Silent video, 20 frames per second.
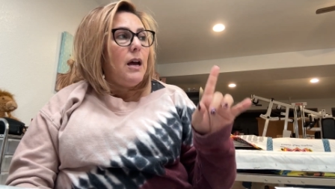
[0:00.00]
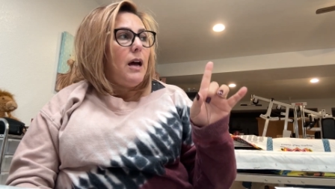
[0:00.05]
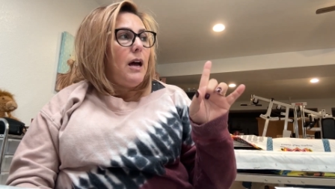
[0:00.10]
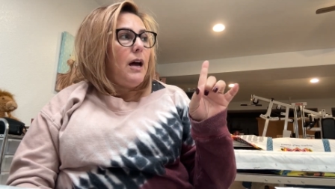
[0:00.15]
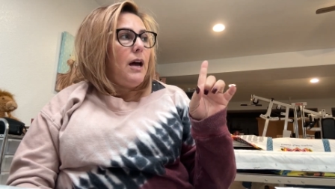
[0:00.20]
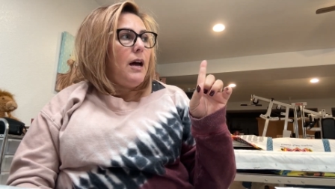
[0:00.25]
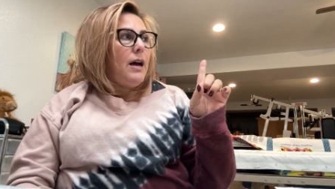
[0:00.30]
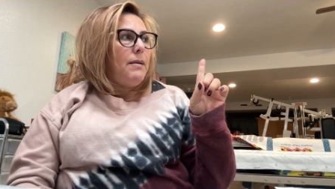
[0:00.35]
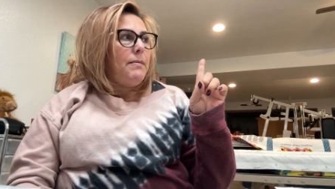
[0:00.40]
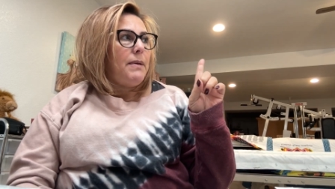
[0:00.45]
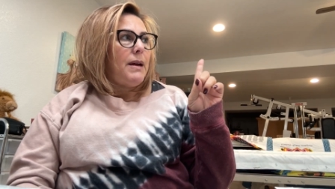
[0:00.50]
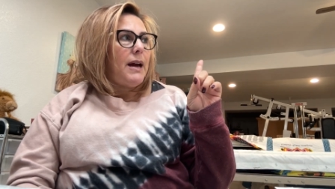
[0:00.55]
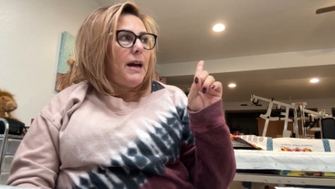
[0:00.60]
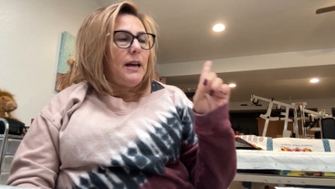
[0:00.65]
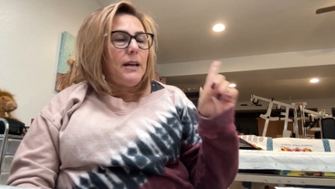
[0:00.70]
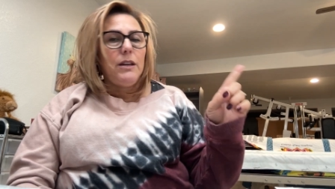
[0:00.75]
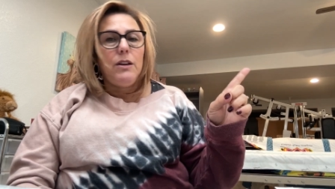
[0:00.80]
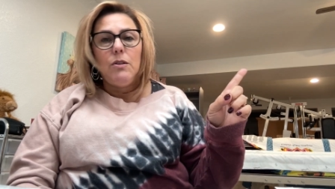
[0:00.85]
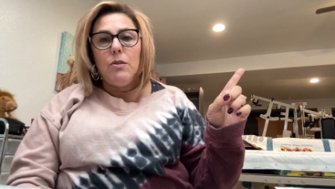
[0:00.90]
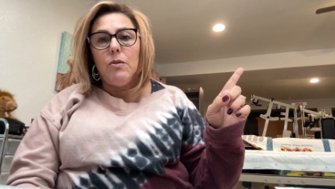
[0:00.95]
Um,
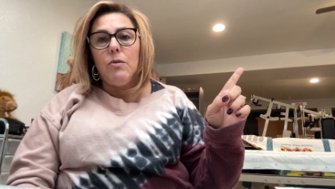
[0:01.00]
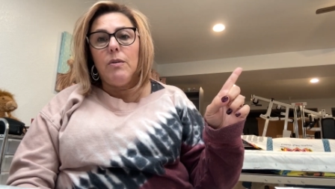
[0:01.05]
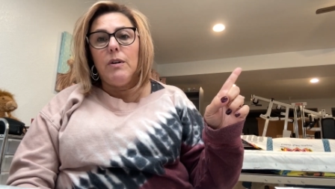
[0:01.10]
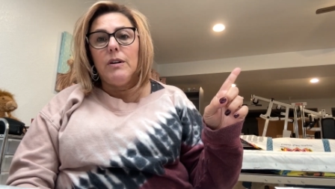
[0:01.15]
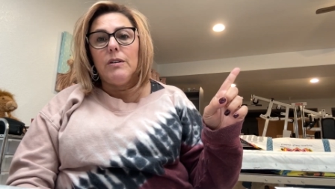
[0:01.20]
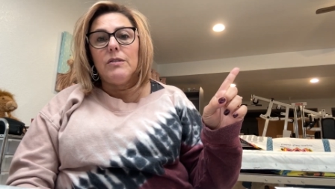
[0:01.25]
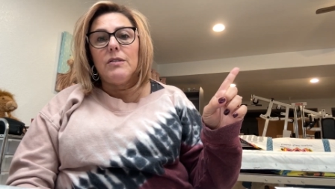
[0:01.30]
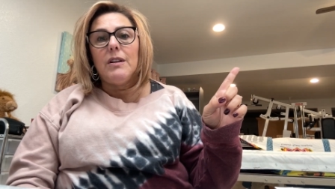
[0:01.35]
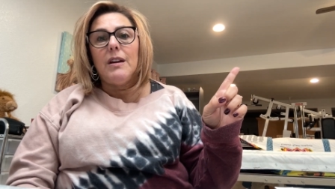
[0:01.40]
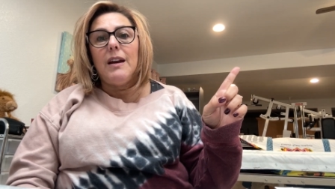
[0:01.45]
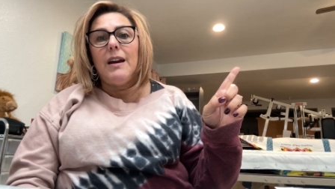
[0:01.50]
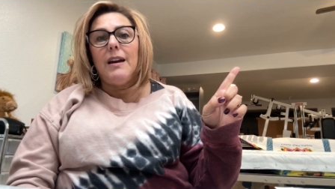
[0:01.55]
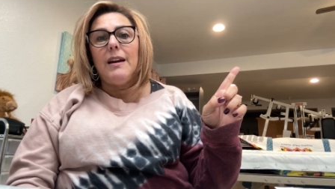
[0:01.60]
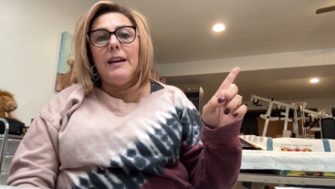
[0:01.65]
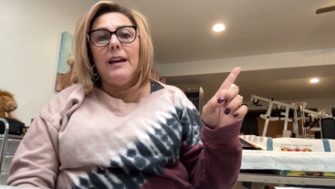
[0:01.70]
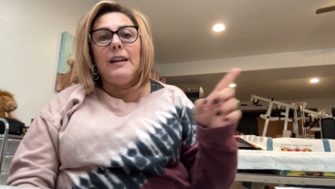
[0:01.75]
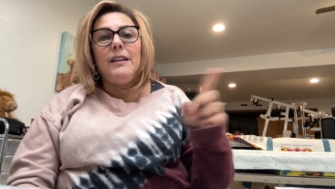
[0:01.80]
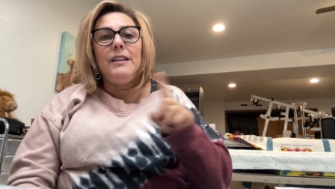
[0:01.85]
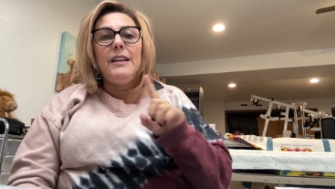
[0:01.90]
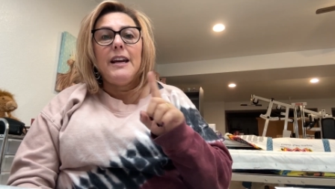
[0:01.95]
AccuQuilt,
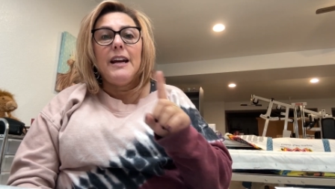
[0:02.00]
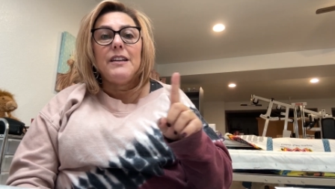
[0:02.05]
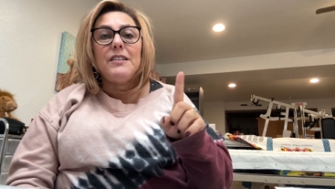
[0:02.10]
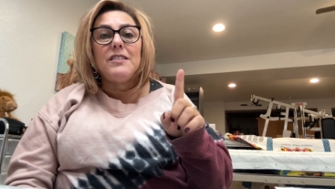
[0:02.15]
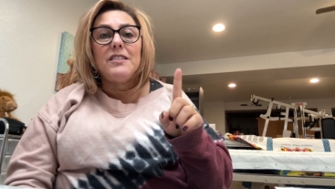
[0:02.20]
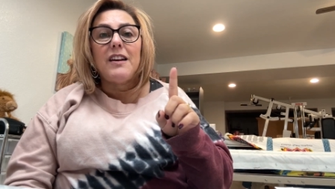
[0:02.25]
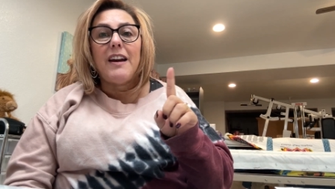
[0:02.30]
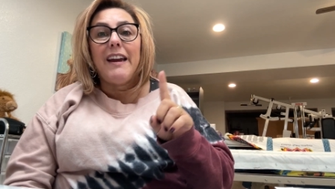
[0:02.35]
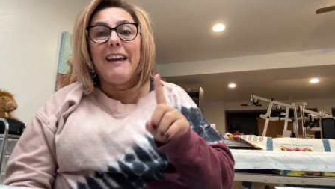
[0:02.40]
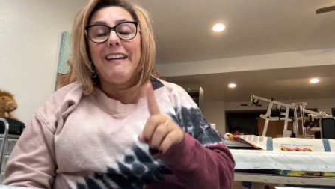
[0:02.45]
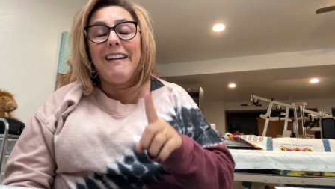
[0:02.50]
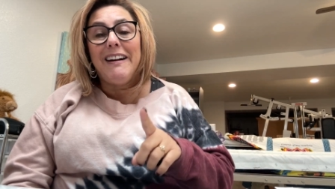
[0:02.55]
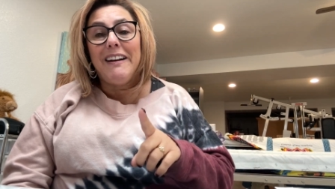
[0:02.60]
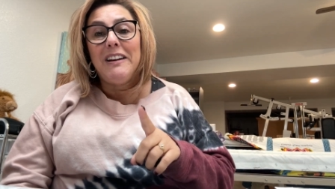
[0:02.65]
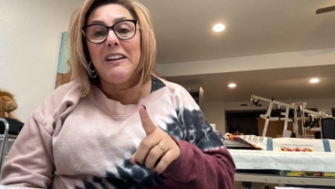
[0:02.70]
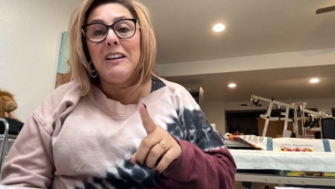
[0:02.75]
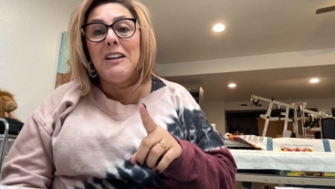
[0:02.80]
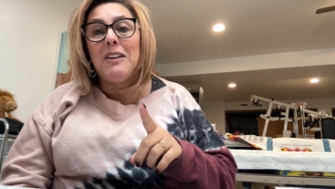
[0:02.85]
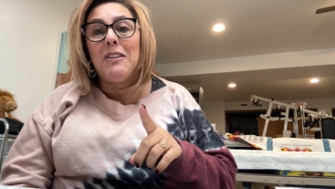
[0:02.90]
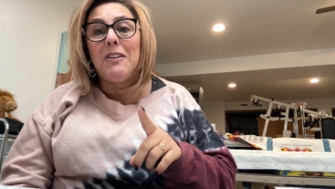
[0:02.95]
and yes, I got
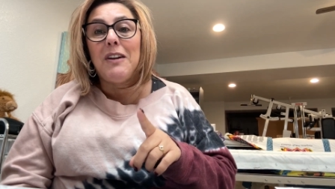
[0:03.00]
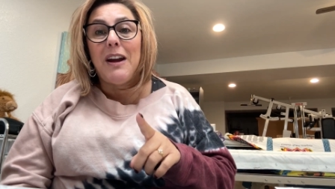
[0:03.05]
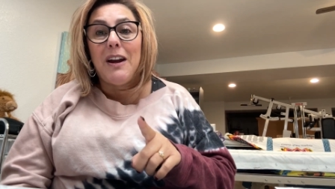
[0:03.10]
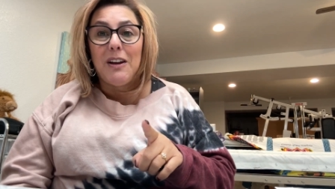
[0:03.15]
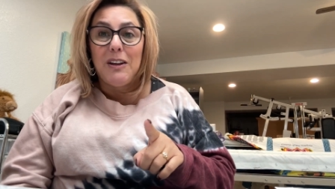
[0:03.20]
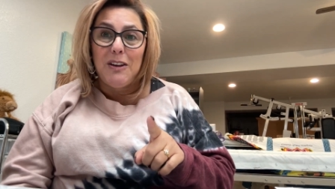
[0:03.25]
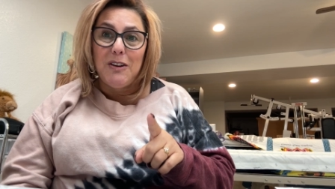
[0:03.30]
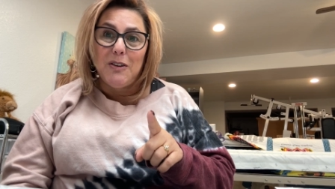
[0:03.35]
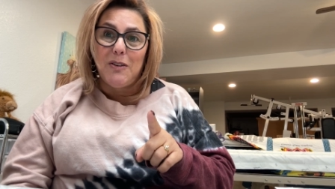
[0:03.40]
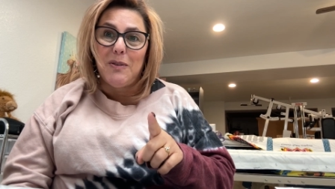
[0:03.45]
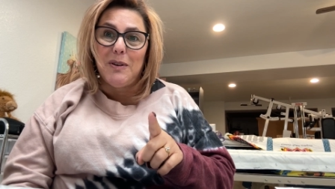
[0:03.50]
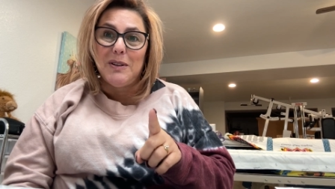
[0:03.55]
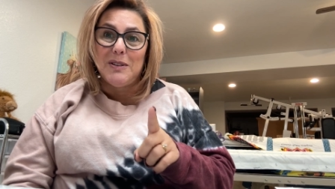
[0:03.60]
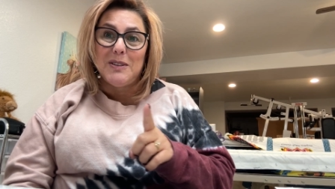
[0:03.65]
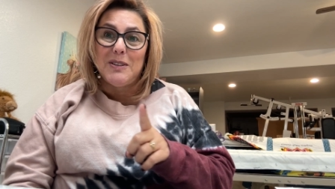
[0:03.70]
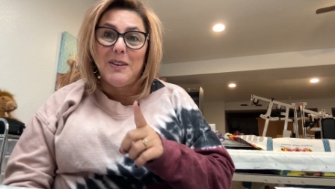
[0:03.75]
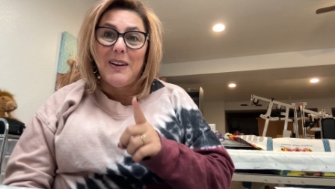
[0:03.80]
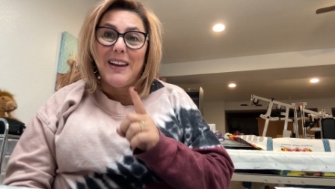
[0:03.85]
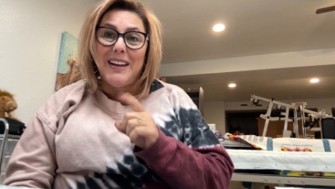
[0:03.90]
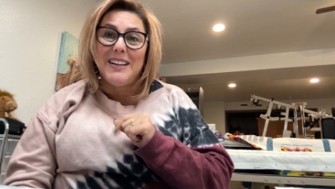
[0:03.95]
another AccuQuilt
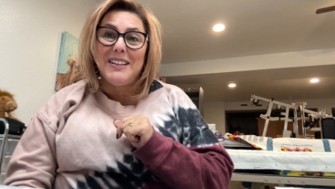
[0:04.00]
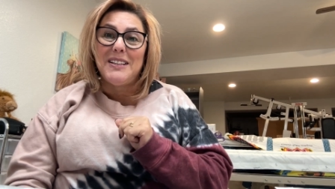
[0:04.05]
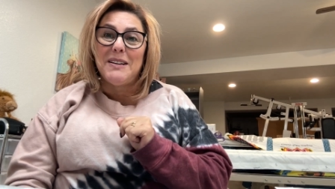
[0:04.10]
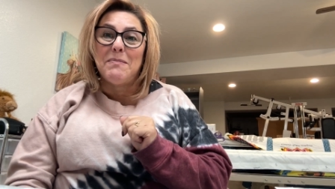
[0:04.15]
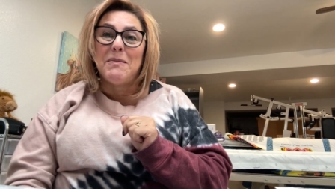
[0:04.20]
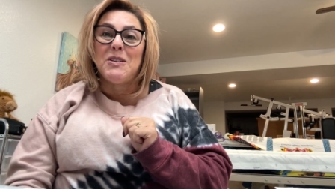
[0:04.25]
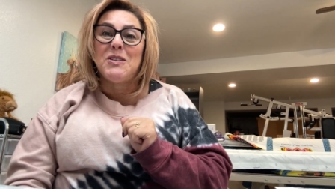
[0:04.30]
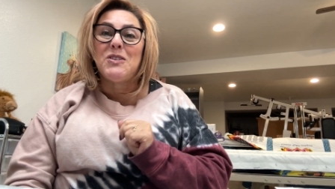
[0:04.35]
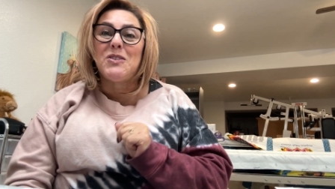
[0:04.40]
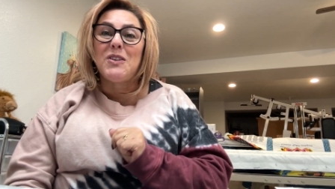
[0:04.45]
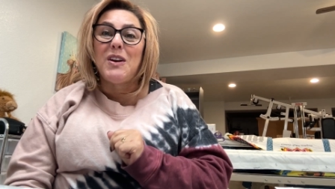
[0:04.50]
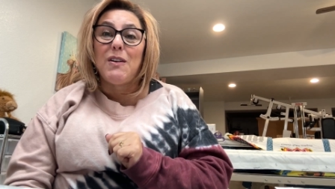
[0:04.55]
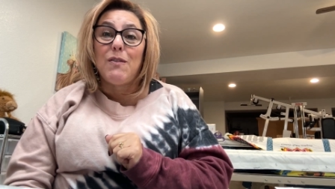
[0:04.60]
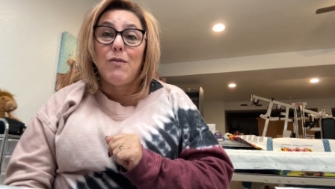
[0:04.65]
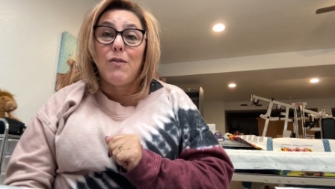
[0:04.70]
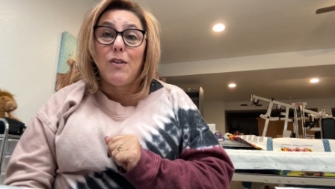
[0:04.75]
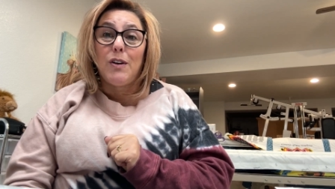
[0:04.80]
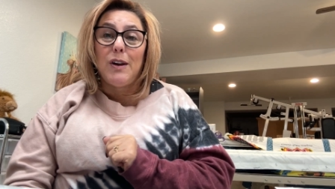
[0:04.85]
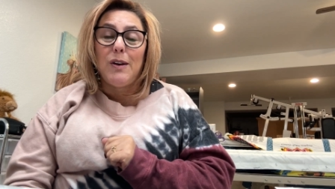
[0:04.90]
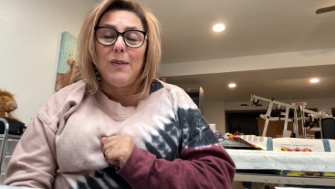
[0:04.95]
so I could demonstrate
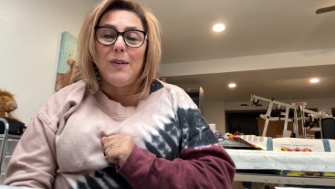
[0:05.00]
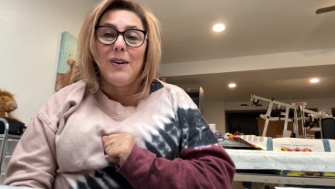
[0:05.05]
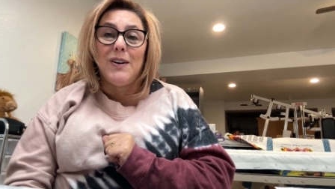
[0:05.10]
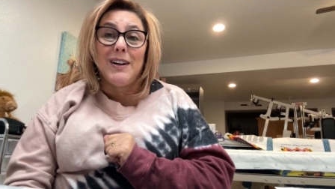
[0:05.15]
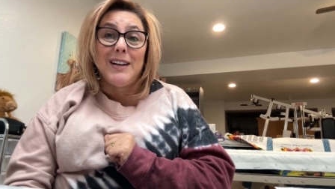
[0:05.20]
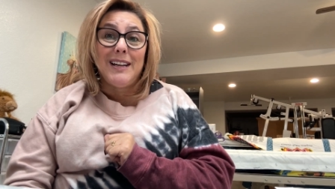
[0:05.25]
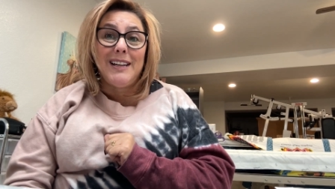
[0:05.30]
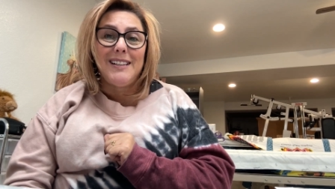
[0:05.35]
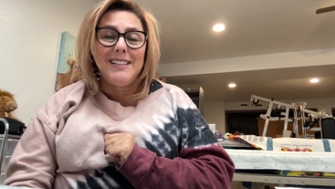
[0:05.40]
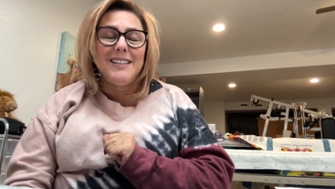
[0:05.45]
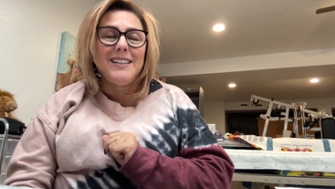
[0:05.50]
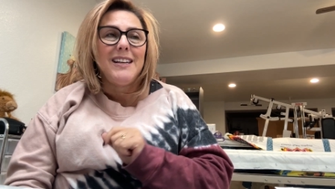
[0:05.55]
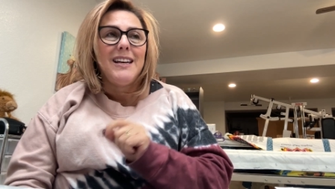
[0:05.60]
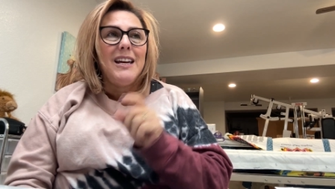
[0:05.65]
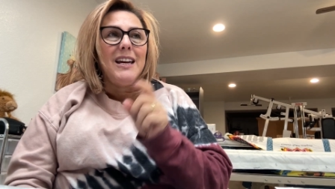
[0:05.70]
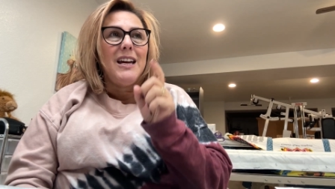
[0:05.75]
for you on it.